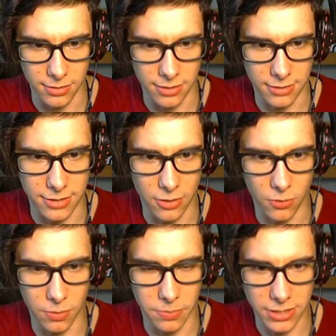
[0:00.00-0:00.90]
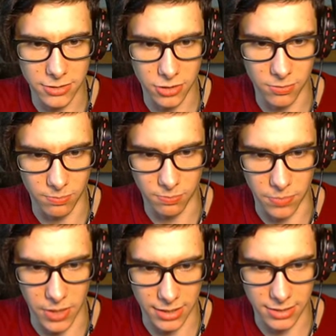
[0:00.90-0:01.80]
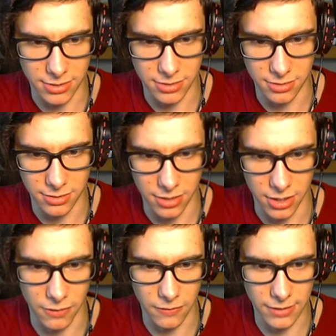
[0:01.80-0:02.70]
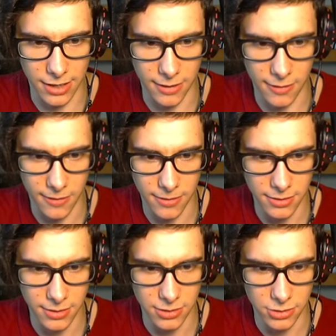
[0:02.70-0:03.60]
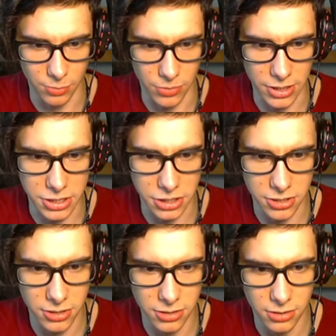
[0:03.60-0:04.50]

that there will be some bugs here and there, some glitches.